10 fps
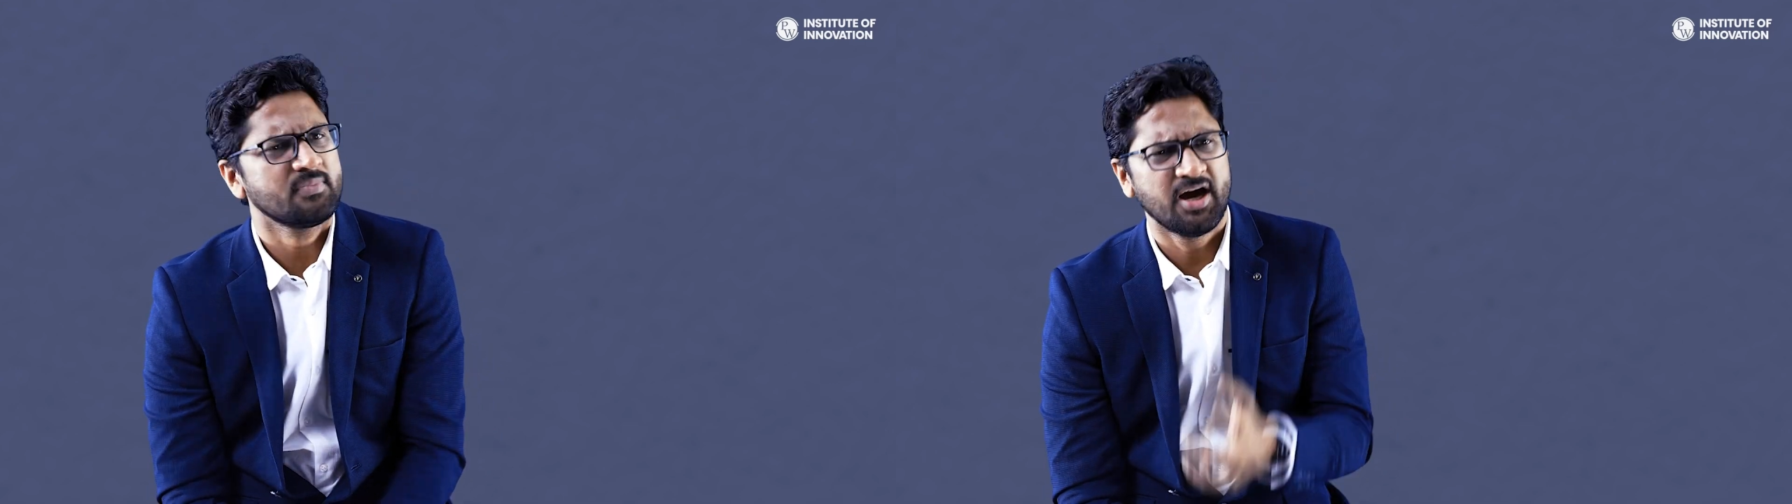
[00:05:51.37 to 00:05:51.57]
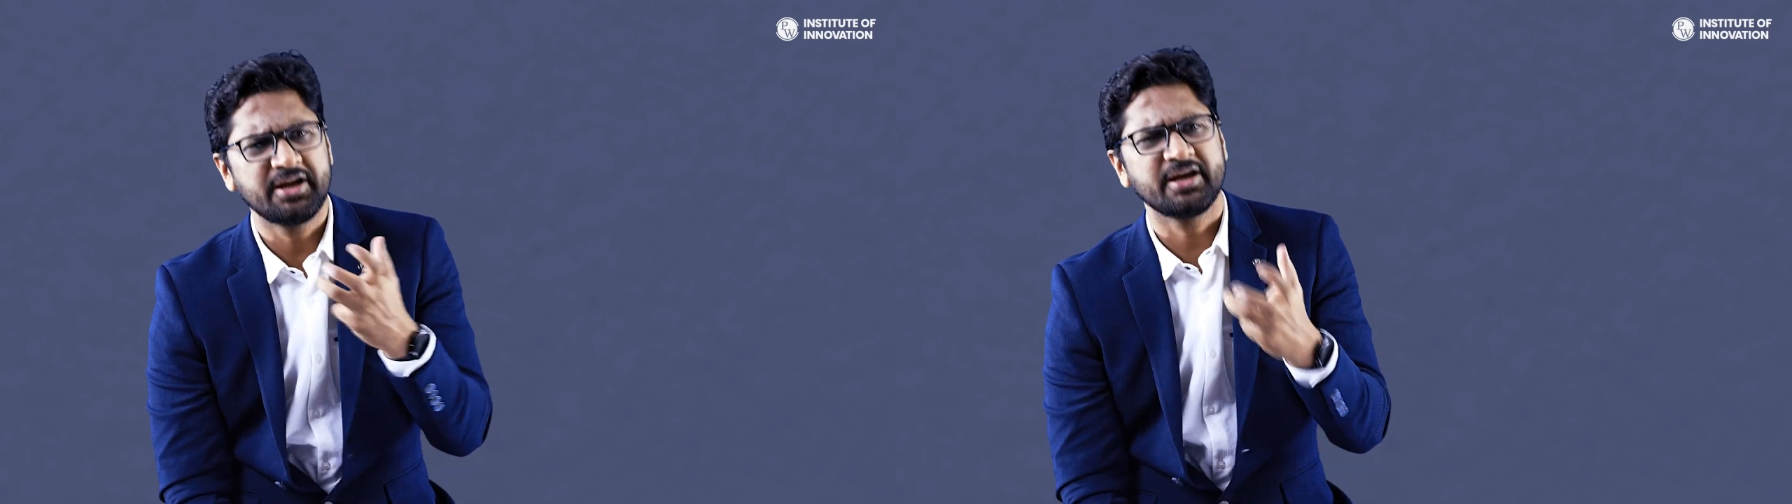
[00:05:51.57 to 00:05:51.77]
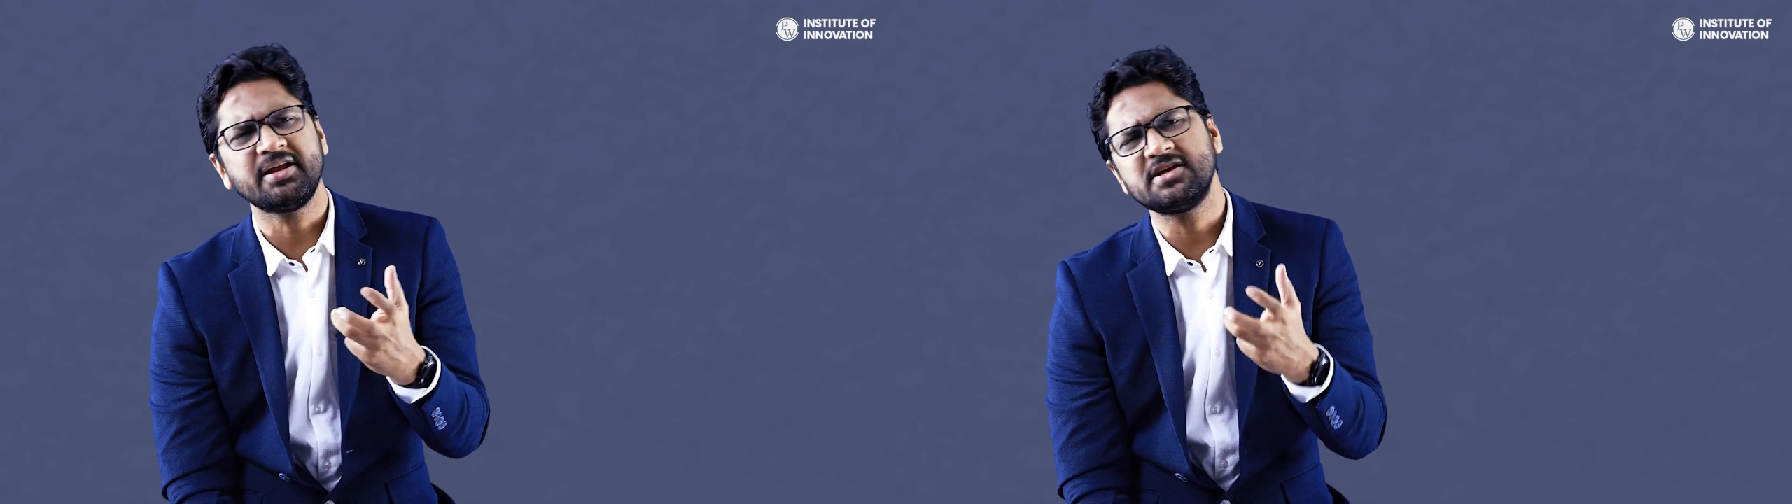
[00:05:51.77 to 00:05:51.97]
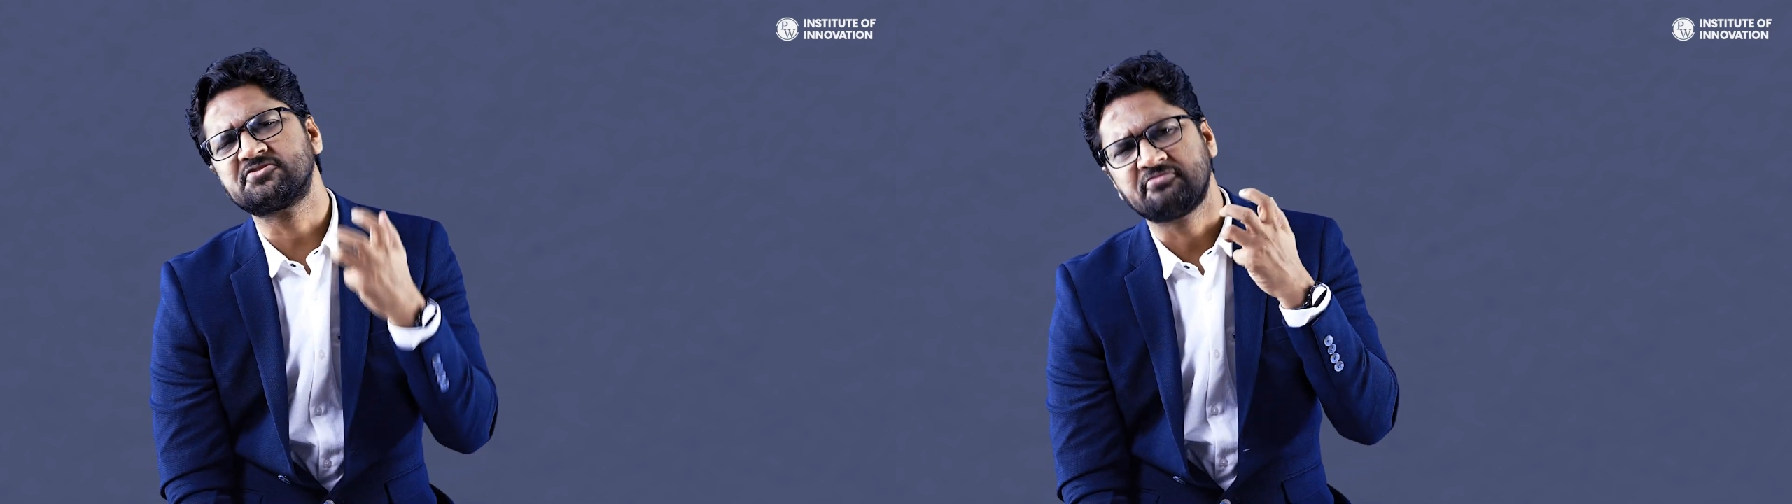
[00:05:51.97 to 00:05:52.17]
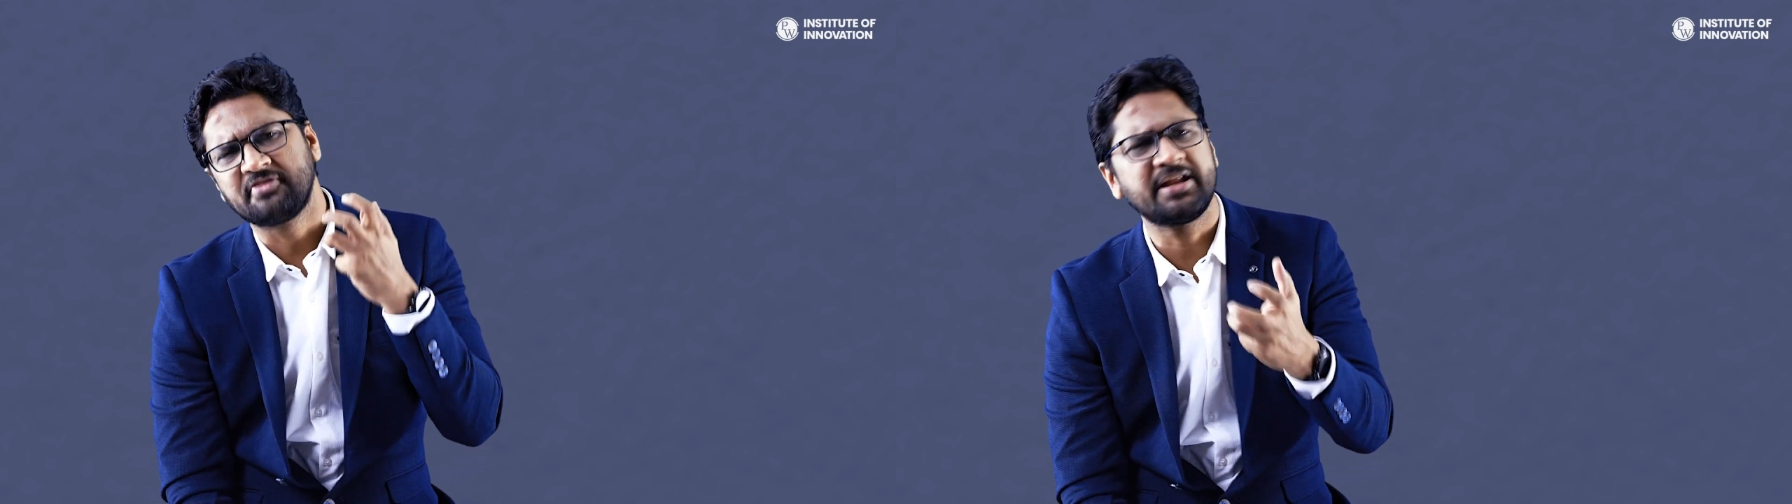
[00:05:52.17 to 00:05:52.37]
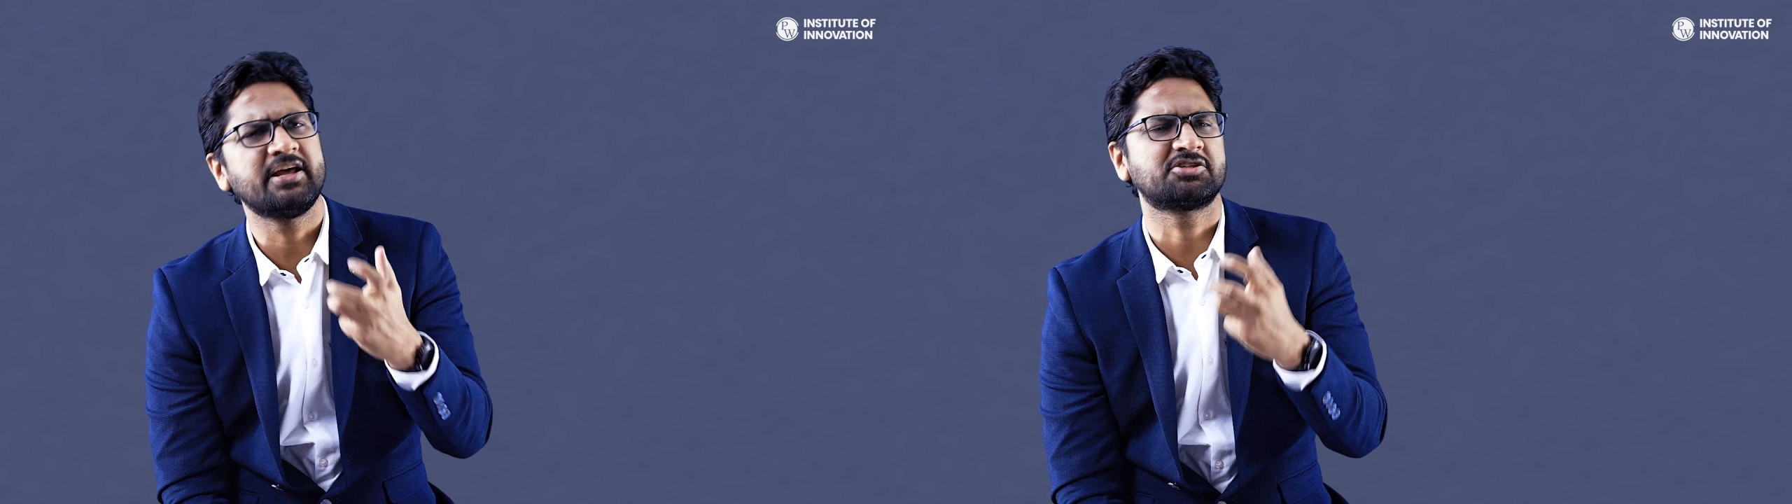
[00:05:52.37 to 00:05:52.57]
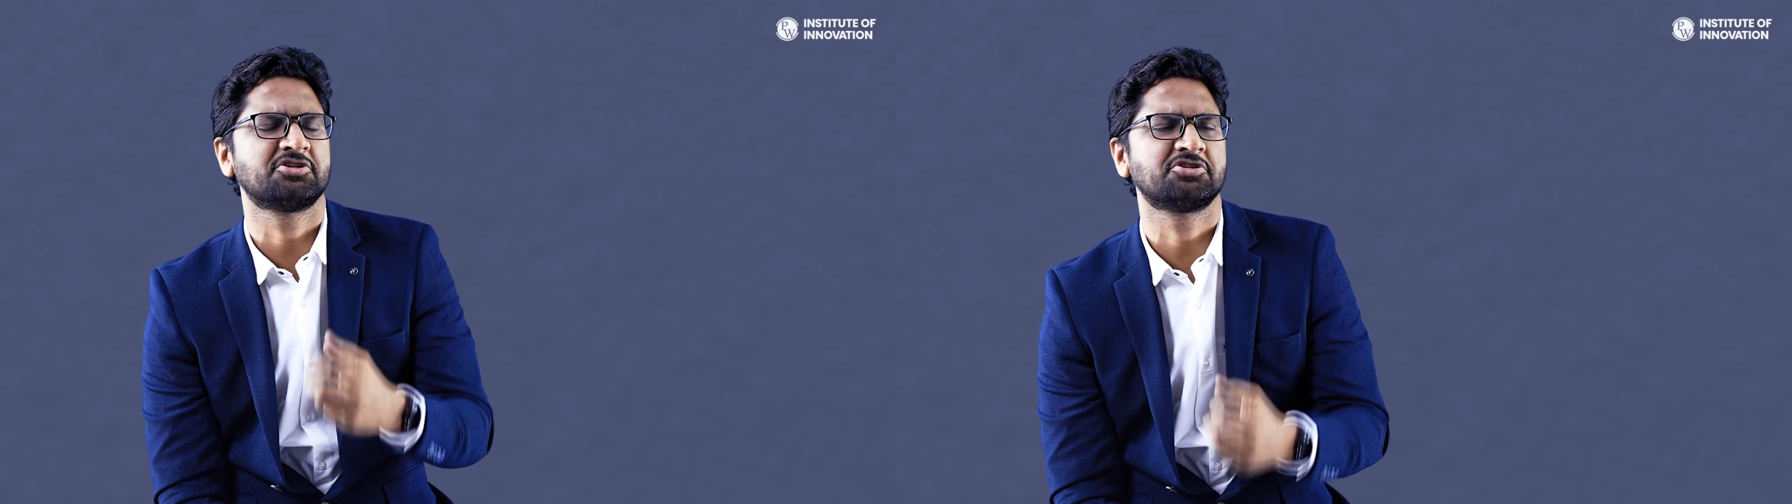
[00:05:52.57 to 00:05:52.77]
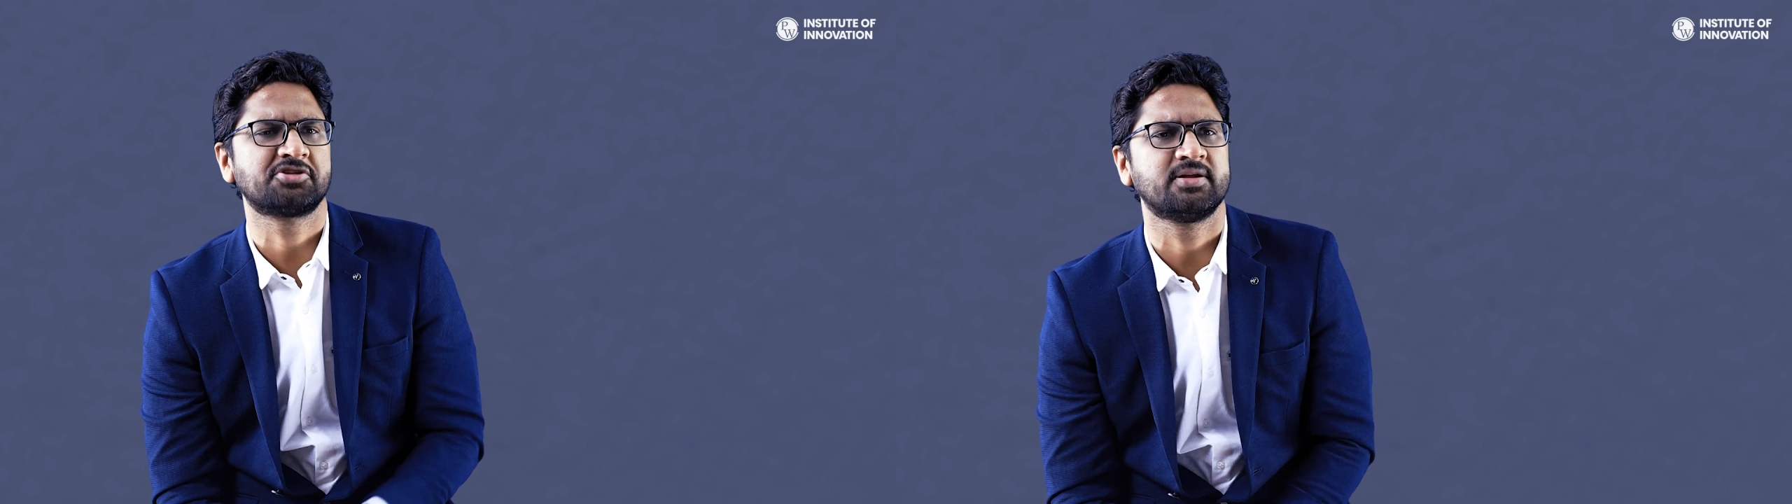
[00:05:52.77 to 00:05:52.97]
A degree is very
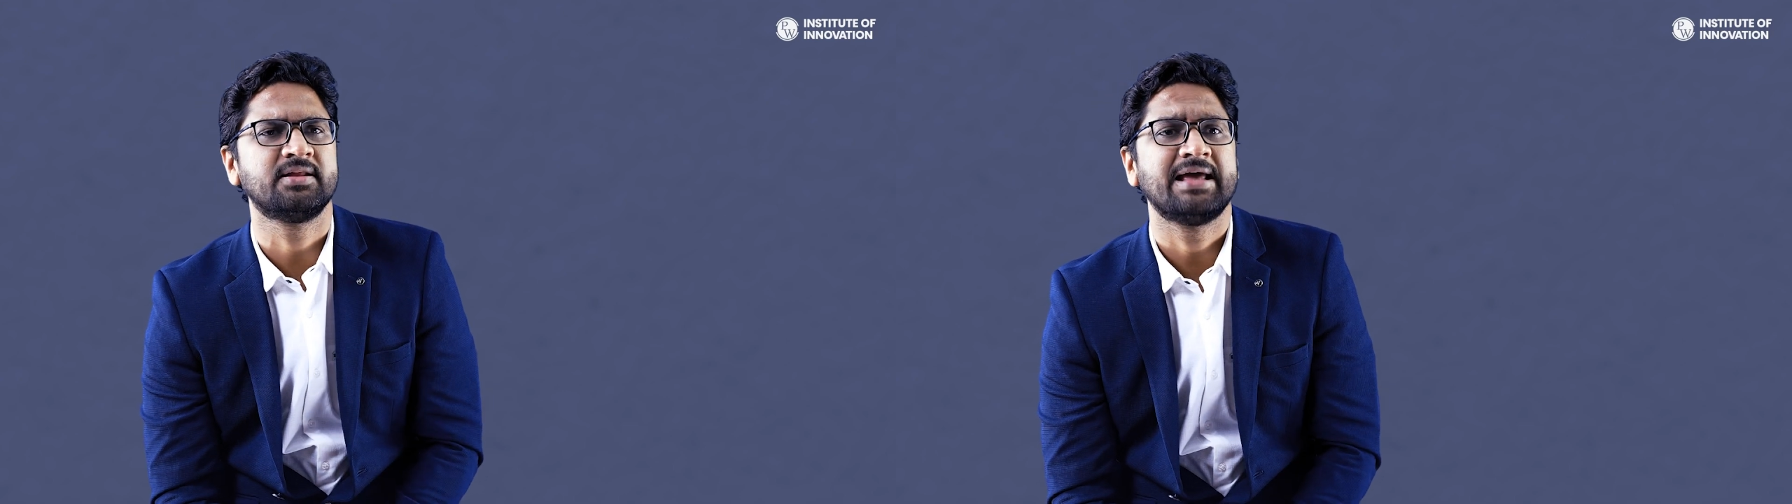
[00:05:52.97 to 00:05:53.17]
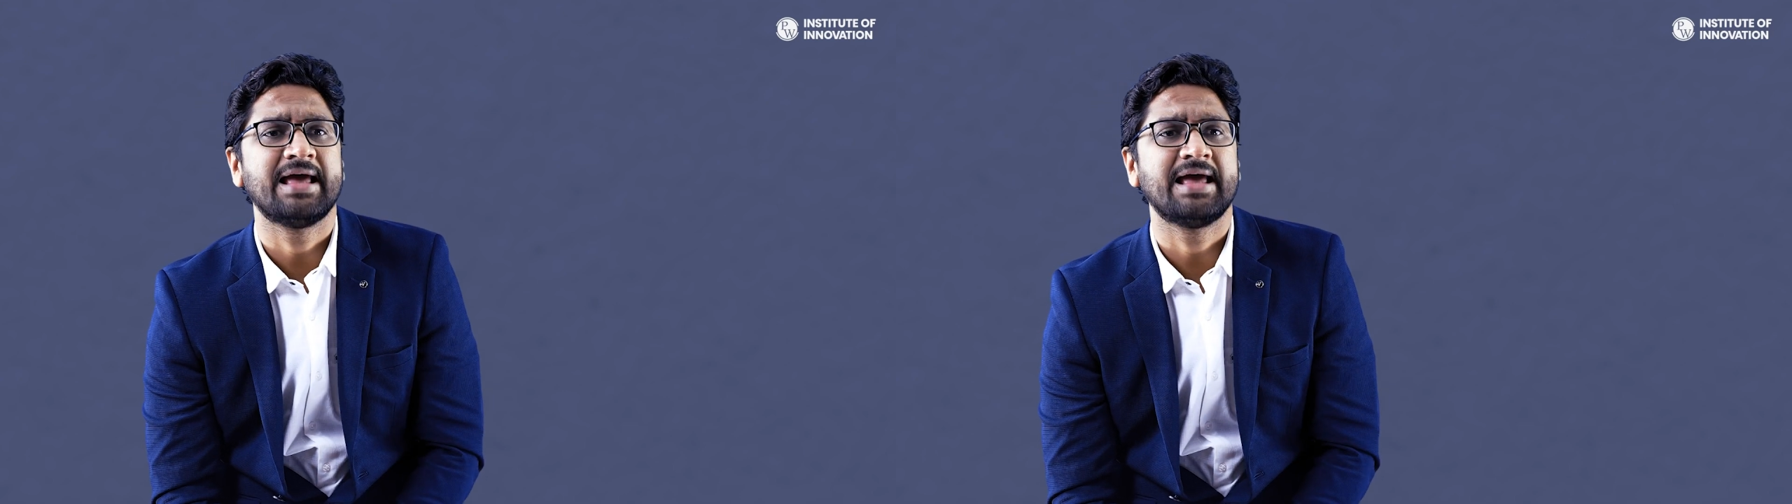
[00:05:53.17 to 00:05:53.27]
essential,